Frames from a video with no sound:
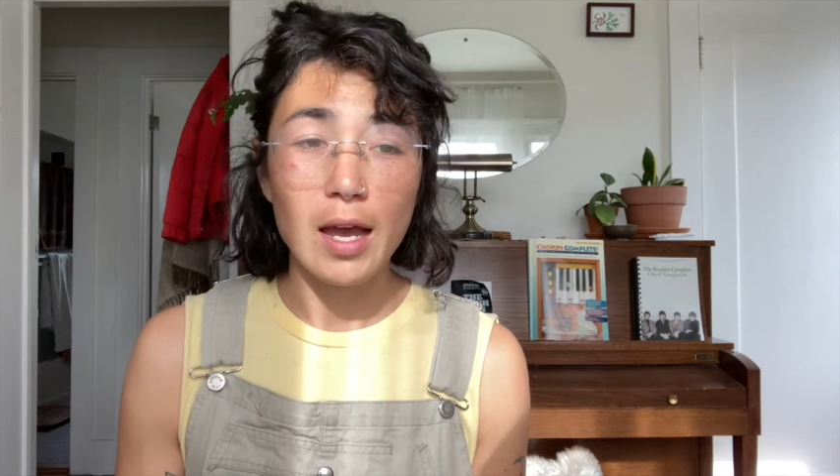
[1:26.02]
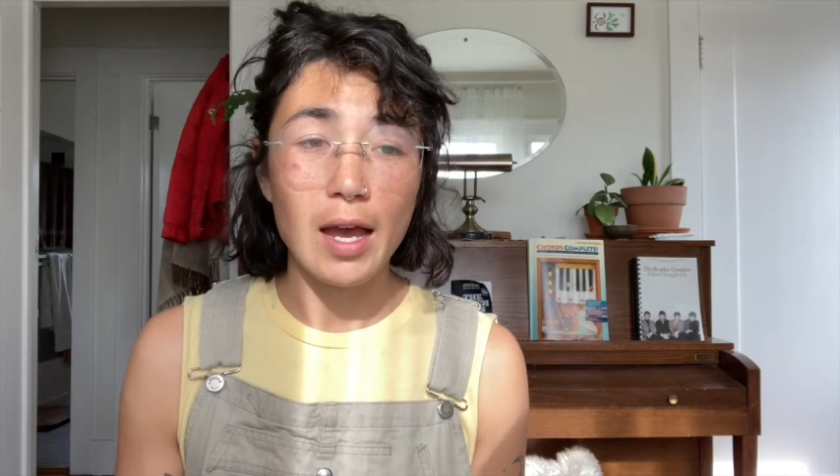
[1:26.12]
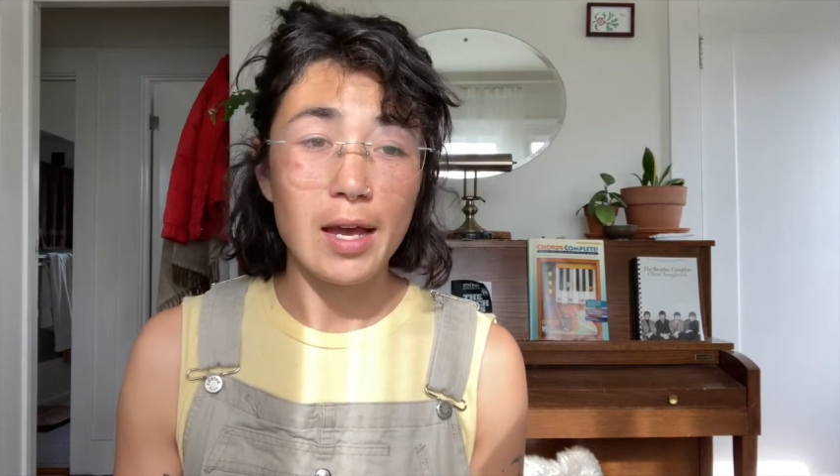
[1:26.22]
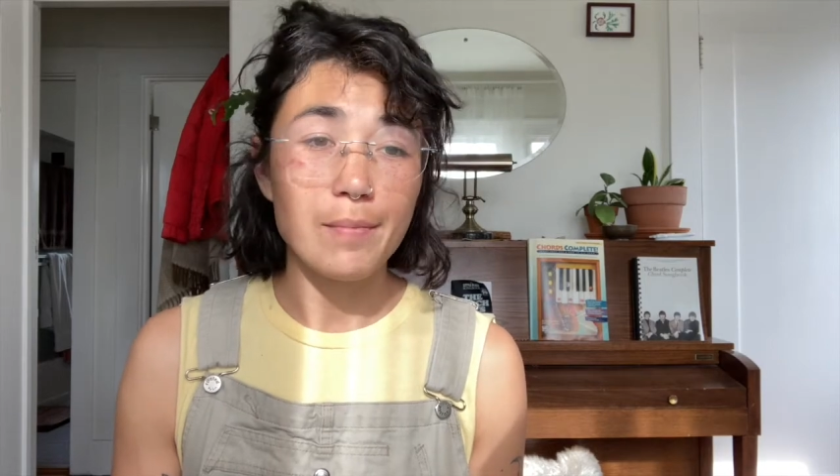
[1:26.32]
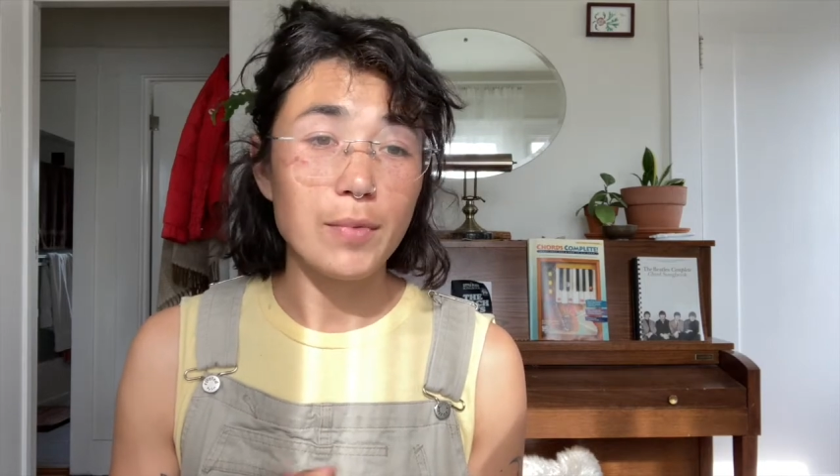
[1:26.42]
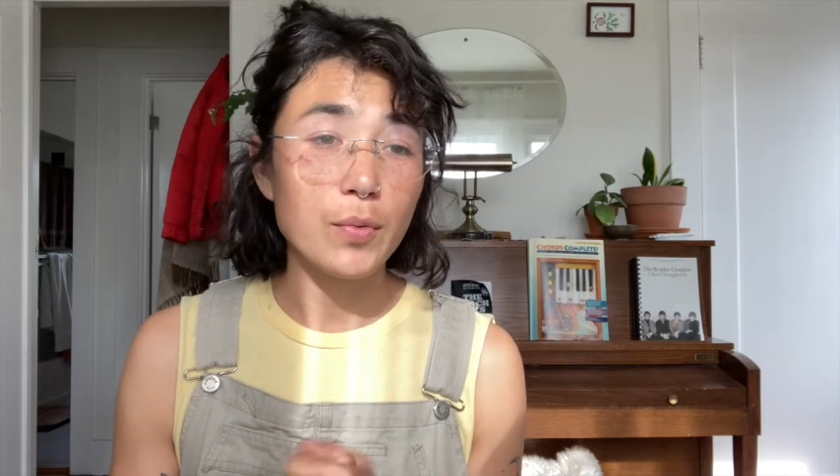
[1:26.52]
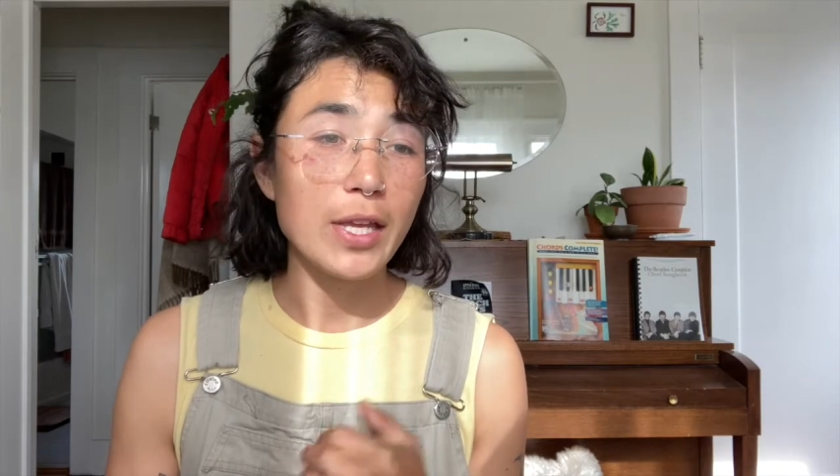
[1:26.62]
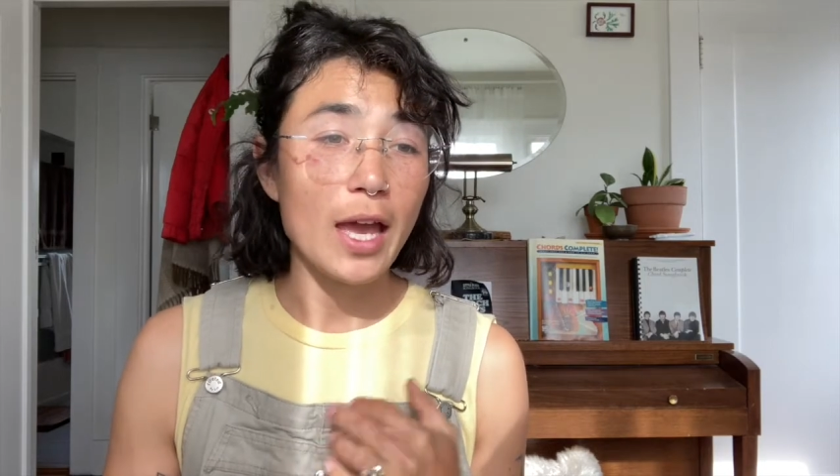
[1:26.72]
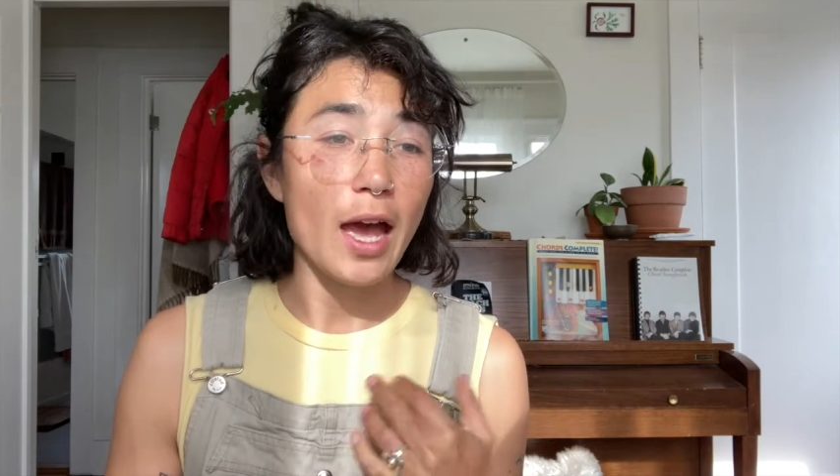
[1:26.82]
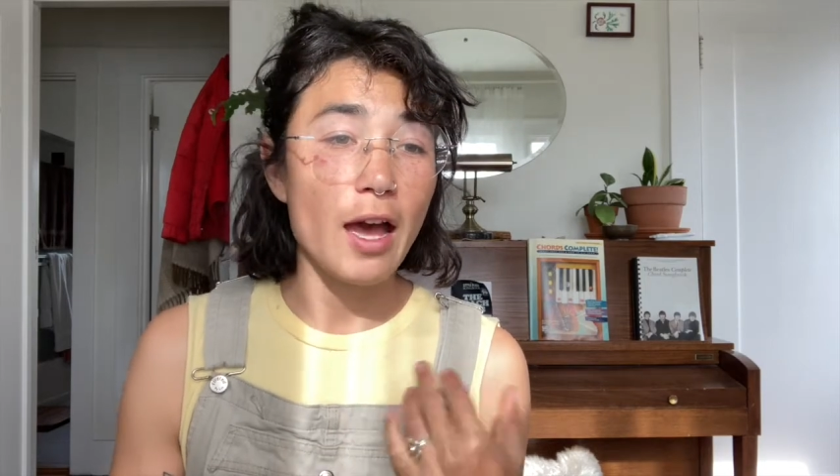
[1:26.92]
Um, we
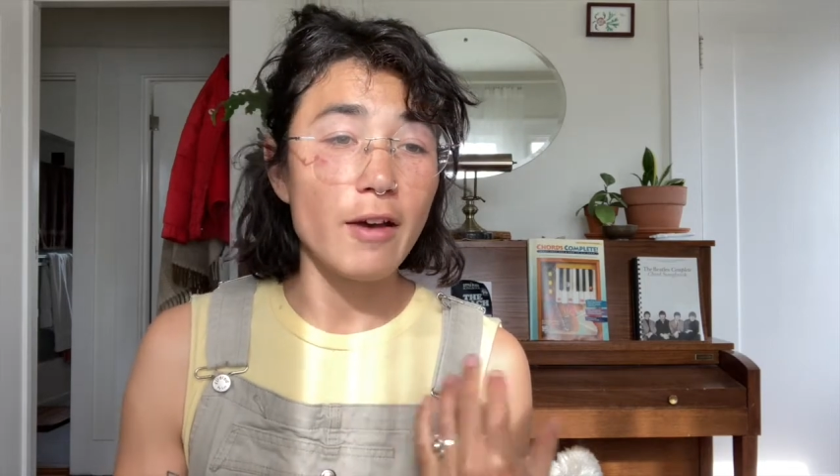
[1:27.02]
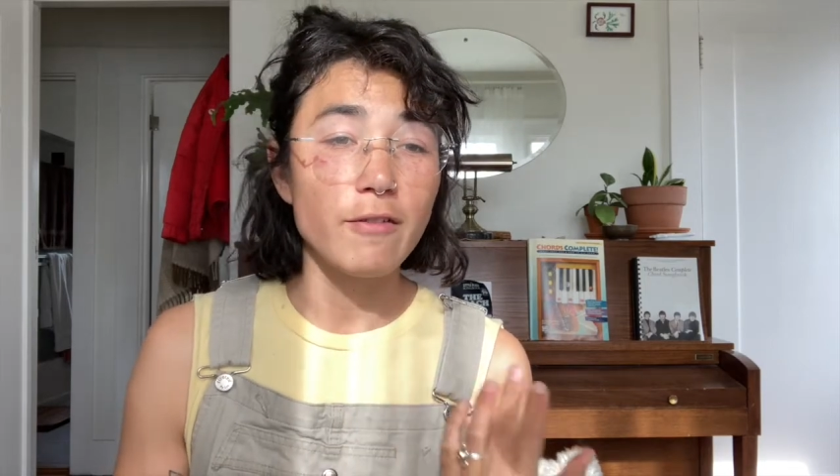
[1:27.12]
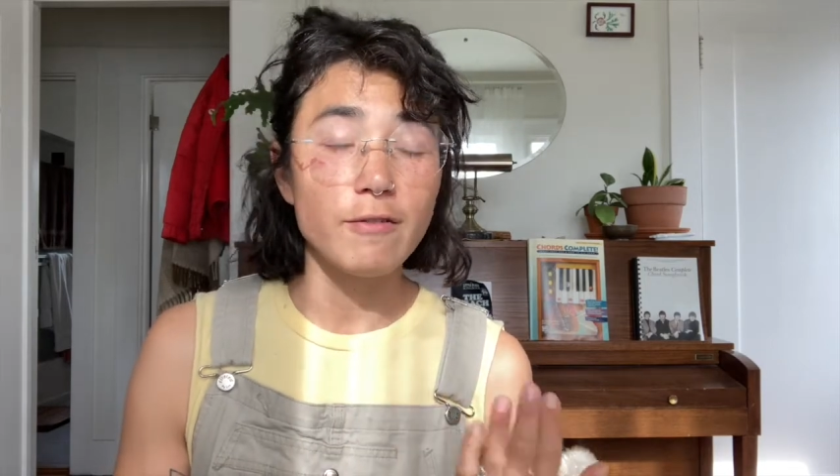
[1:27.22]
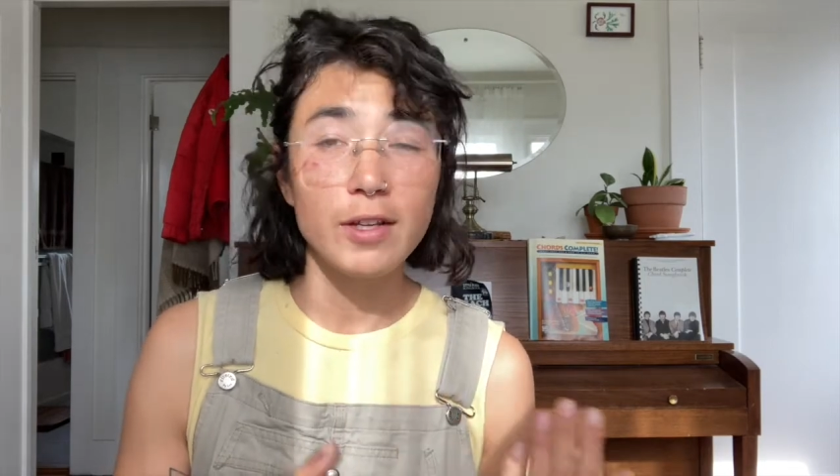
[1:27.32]
have